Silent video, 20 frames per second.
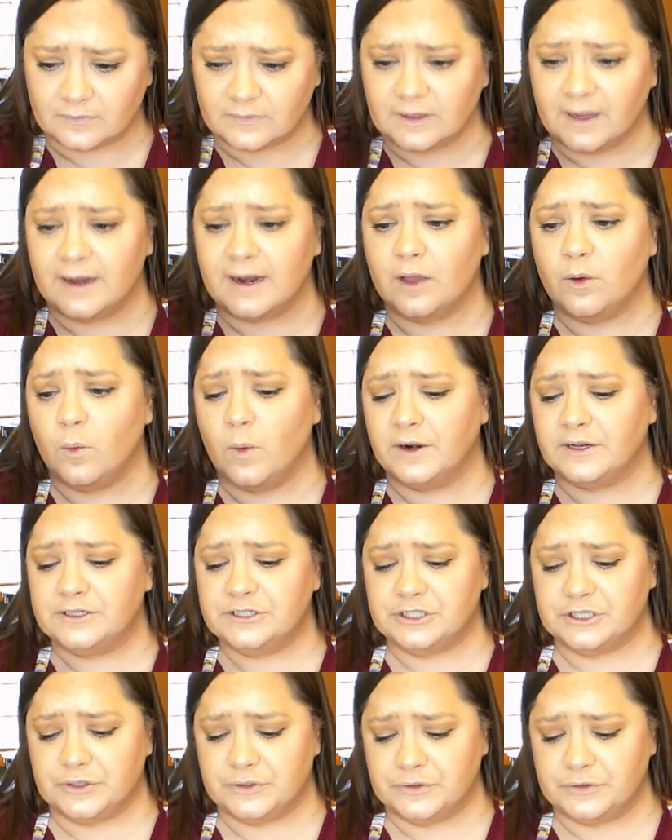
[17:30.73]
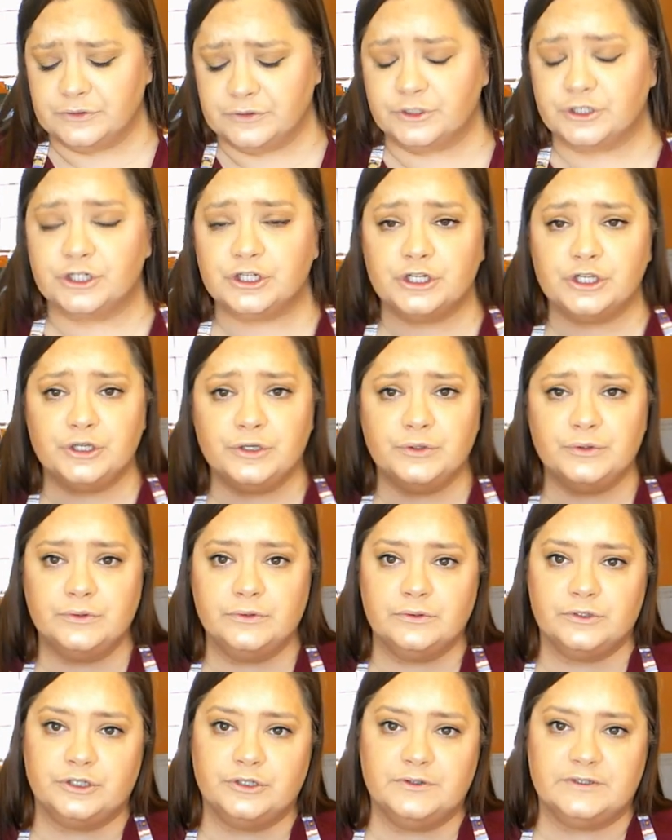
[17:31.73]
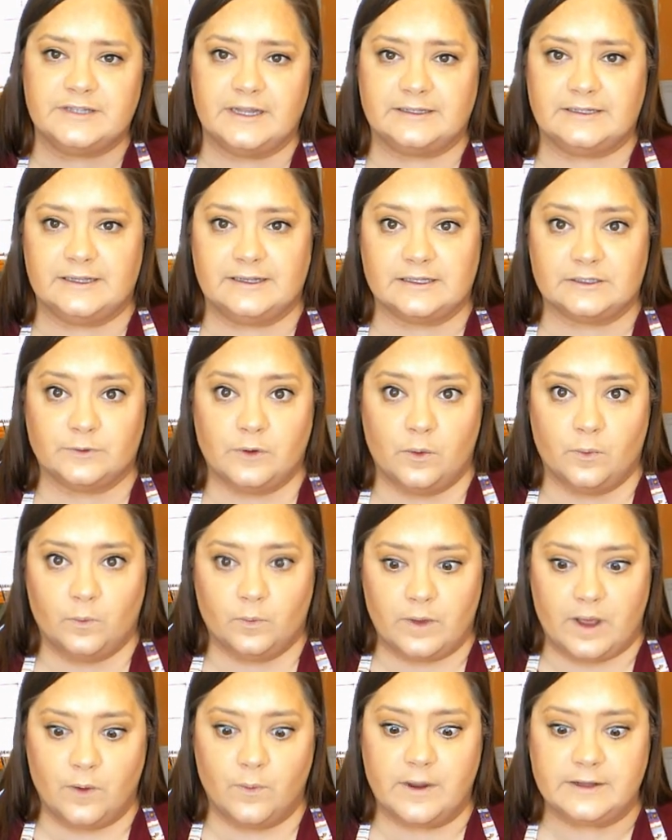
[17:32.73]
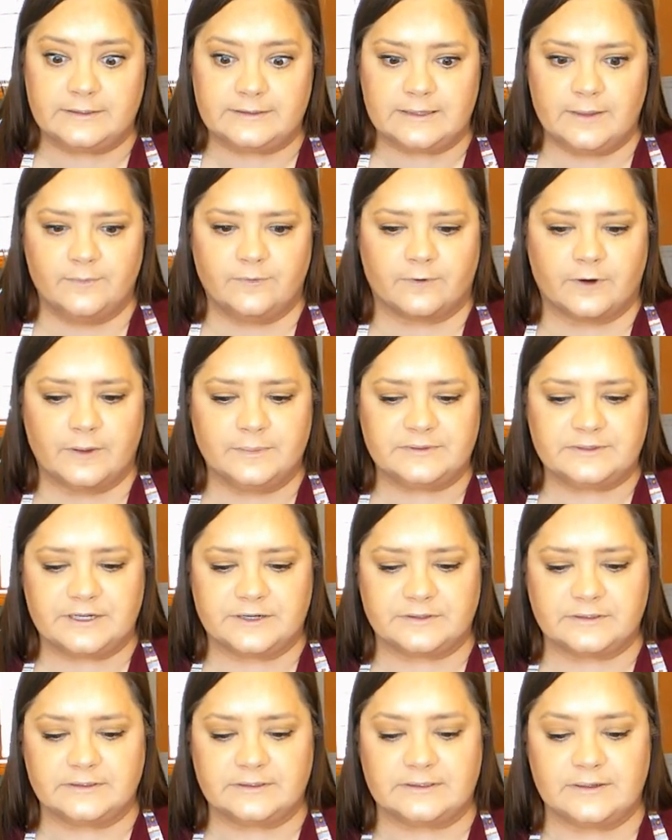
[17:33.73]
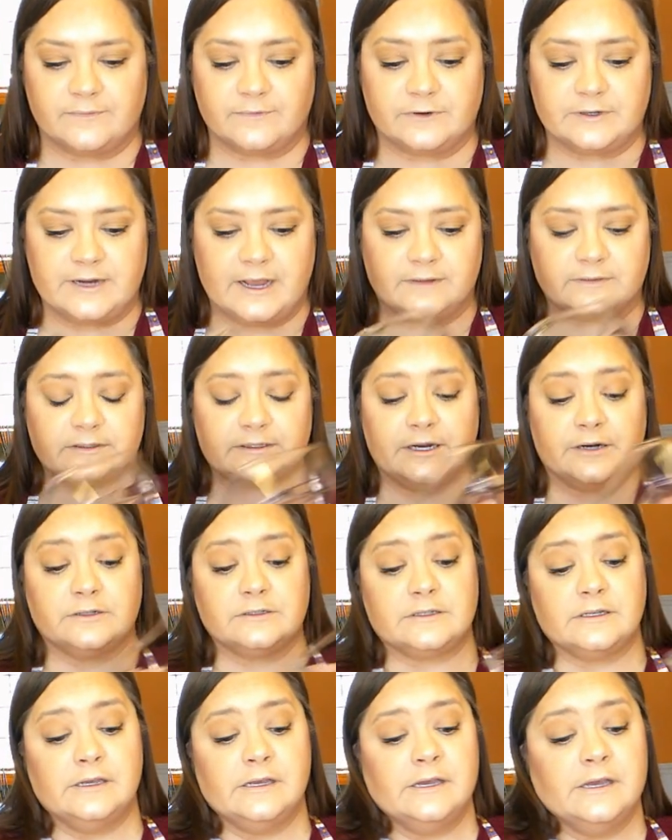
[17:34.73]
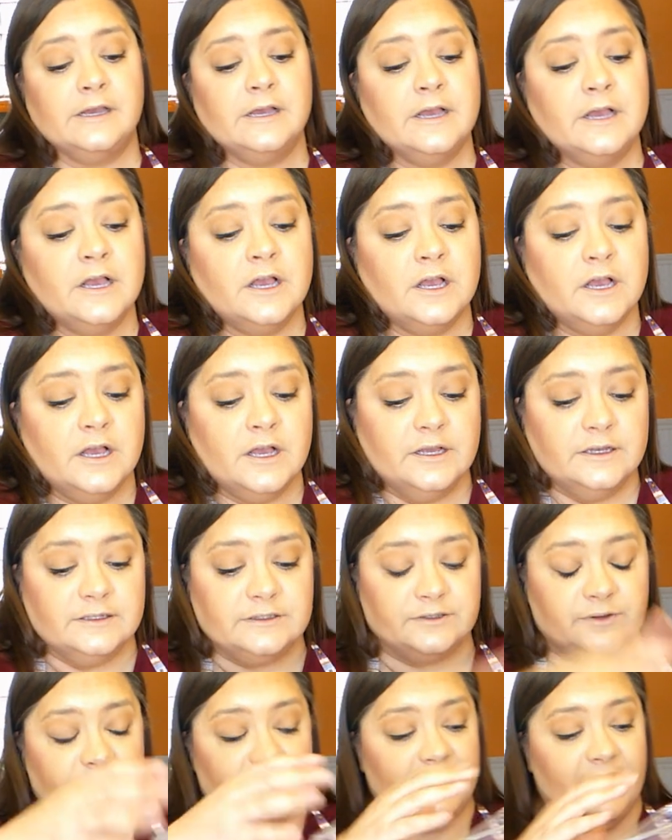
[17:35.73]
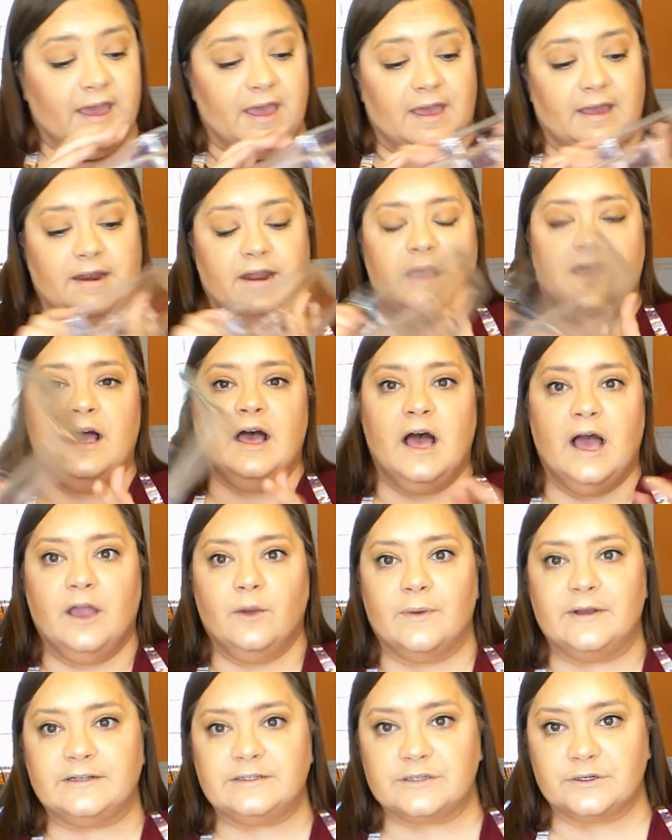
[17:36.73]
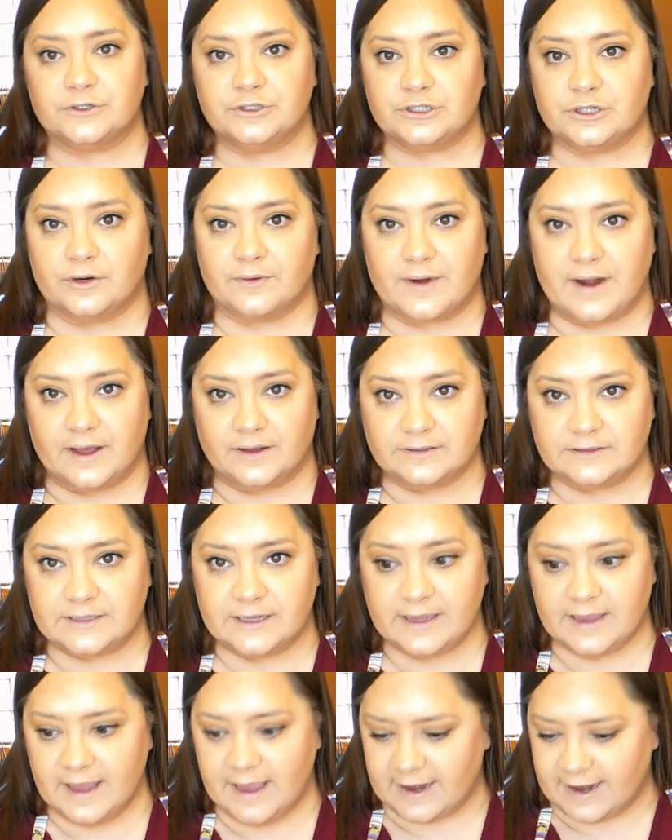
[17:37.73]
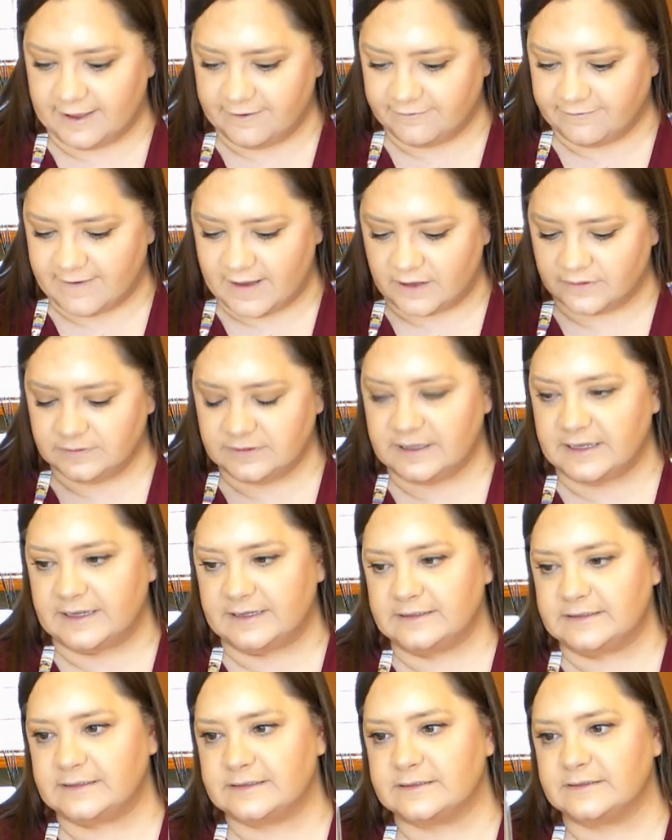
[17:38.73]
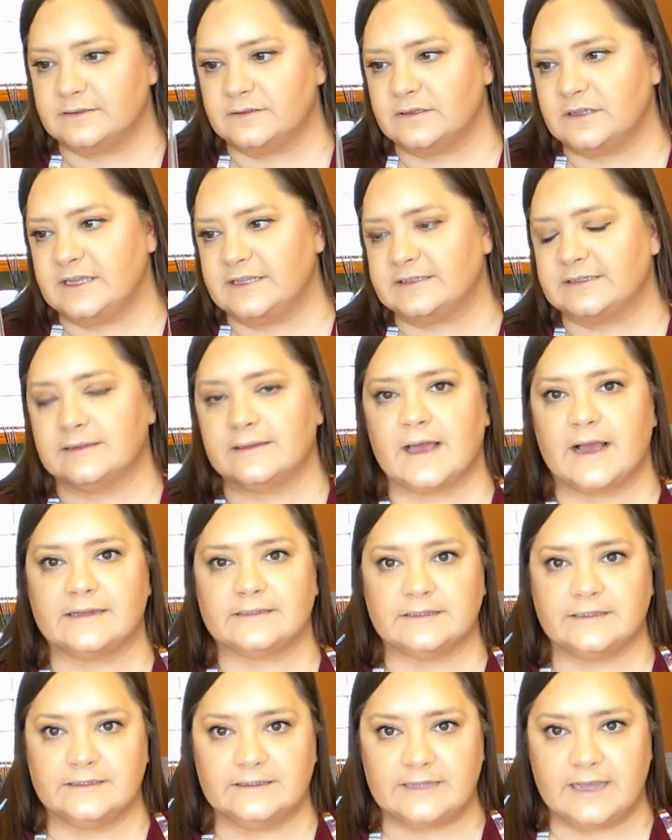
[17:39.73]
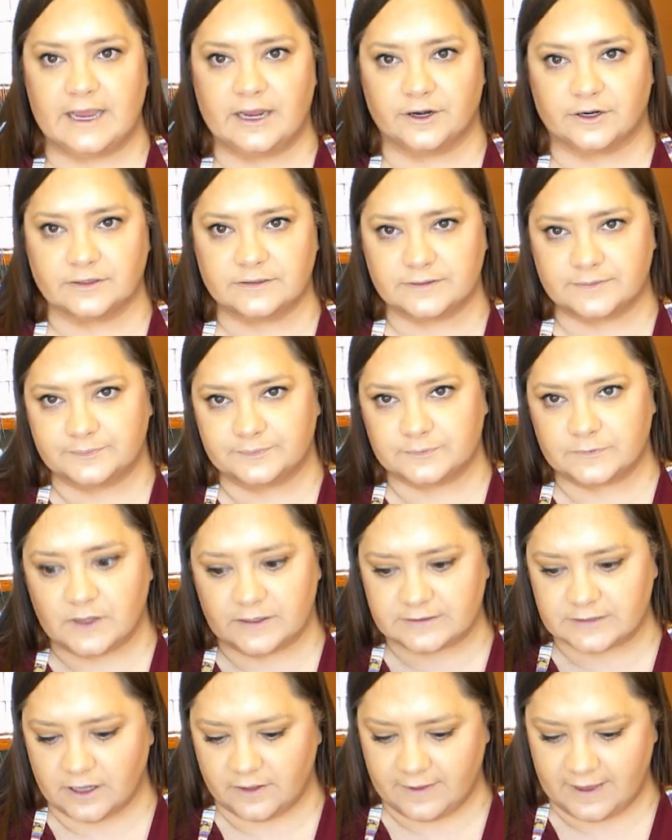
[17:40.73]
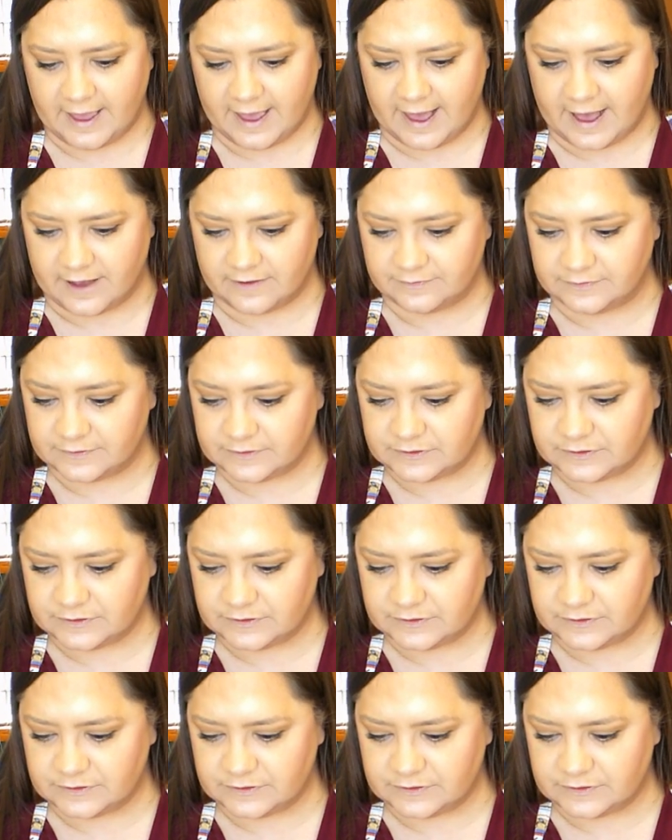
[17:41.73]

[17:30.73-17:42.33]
And I want to do two sets of these. I want some for upstairs and some for downstairs. So then I went searching around and I found these glass containers. That's all I have.